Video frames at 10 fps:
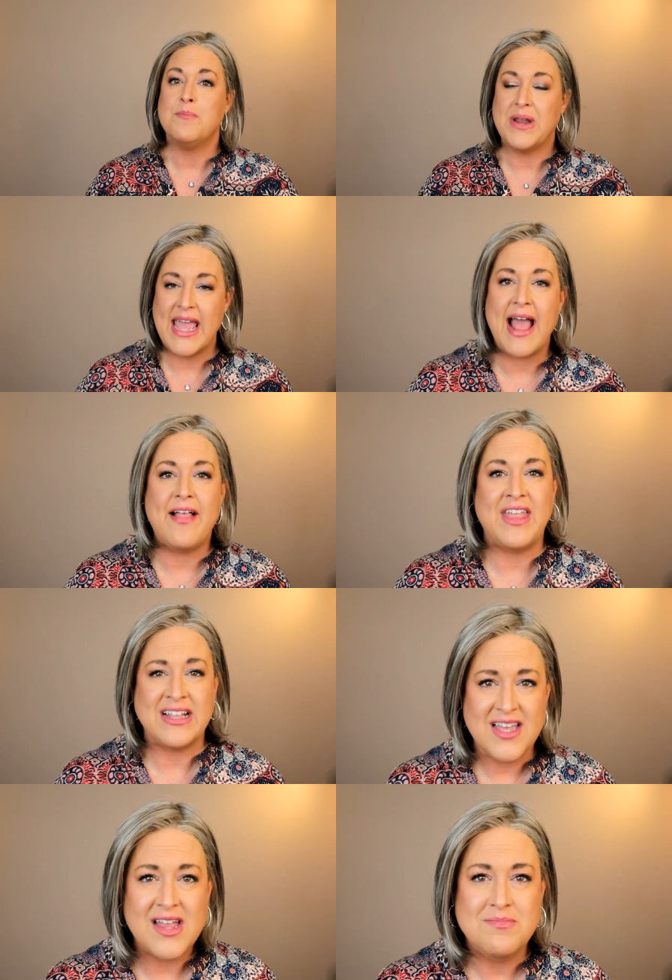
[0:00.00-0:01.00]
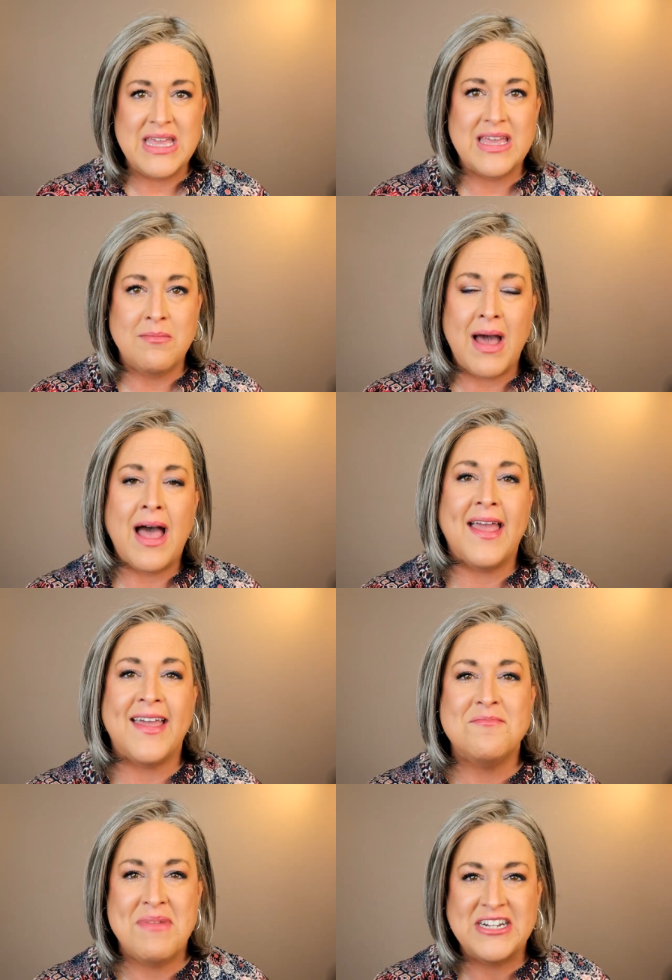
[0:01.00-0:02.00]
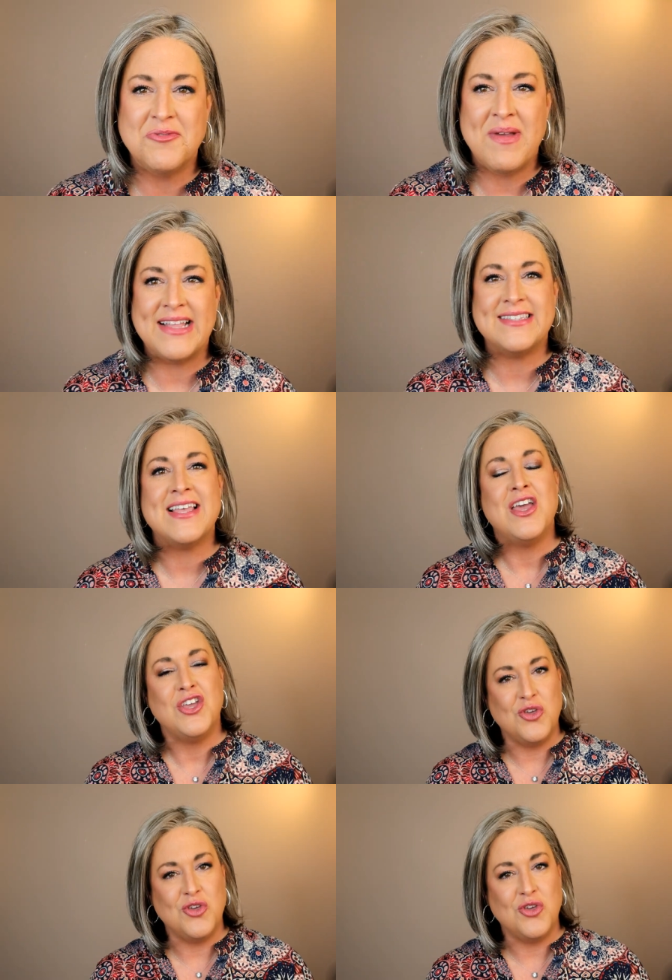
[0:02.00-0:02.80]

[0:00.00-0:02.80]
But again, that's on me and my measurements.